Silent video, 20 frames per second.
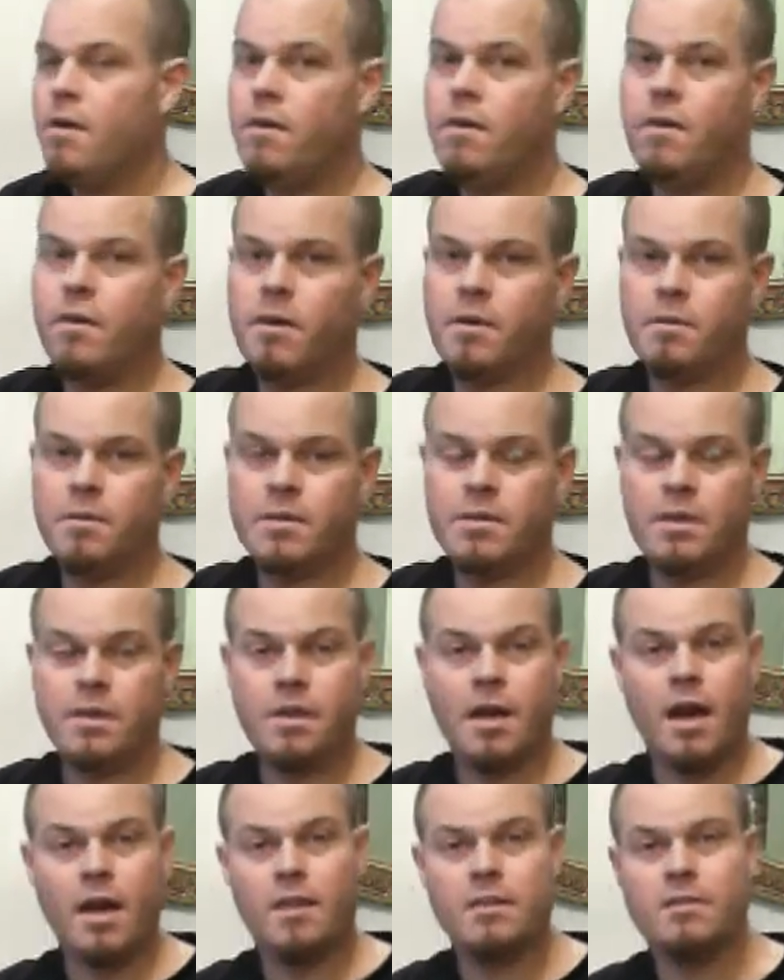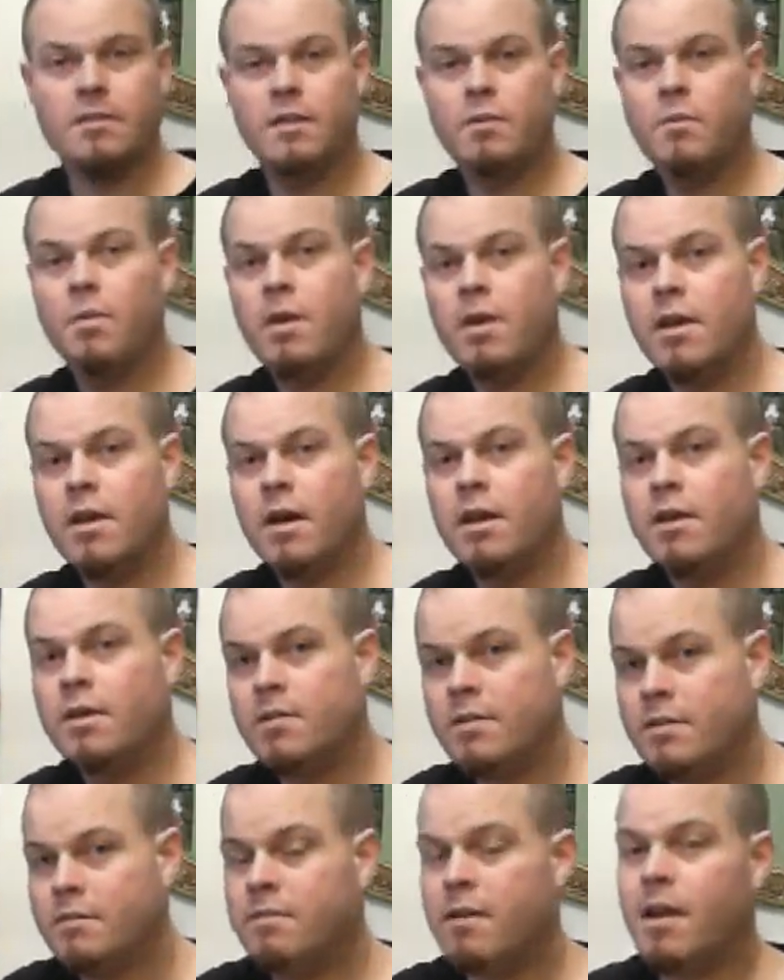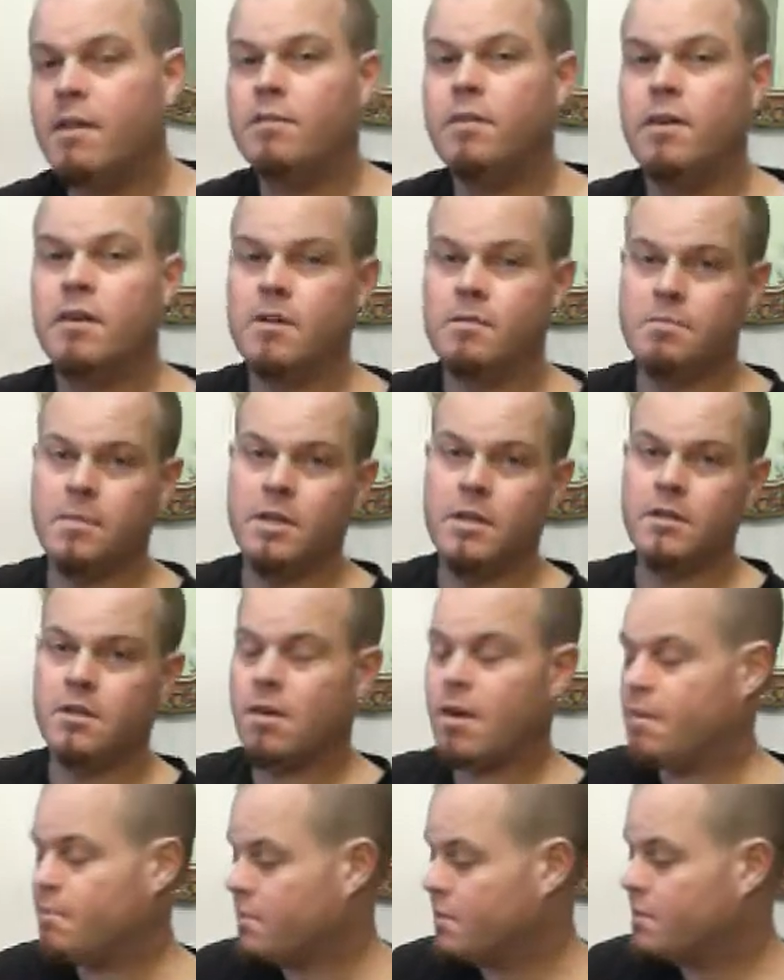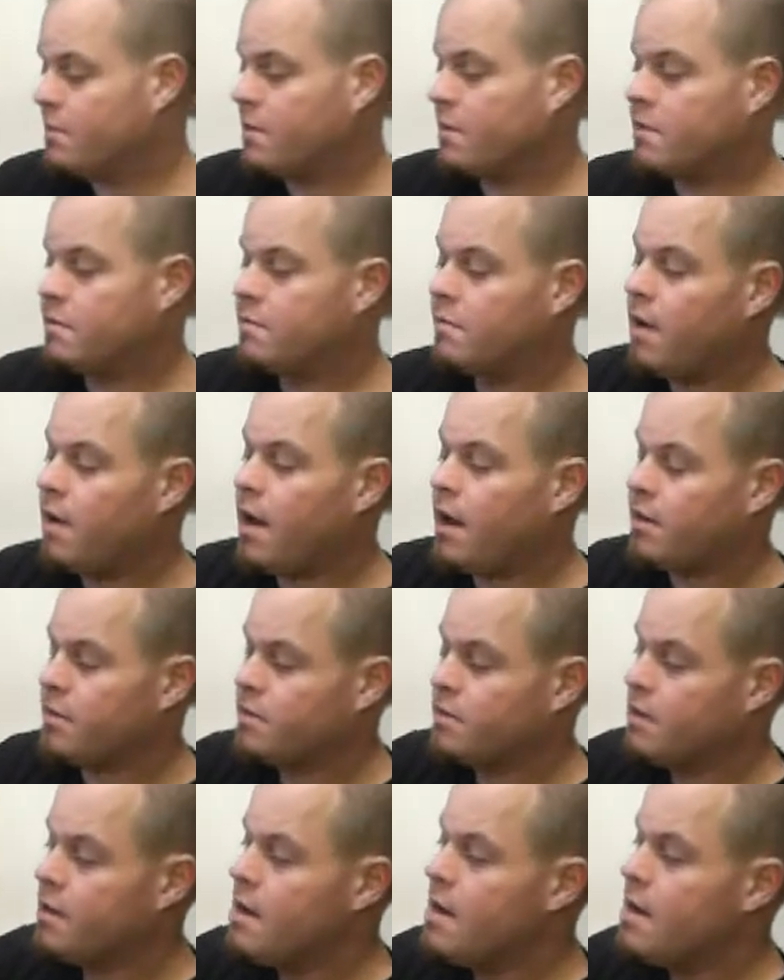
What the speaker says: or with the niacin 100 to 500 milligrams for the flush.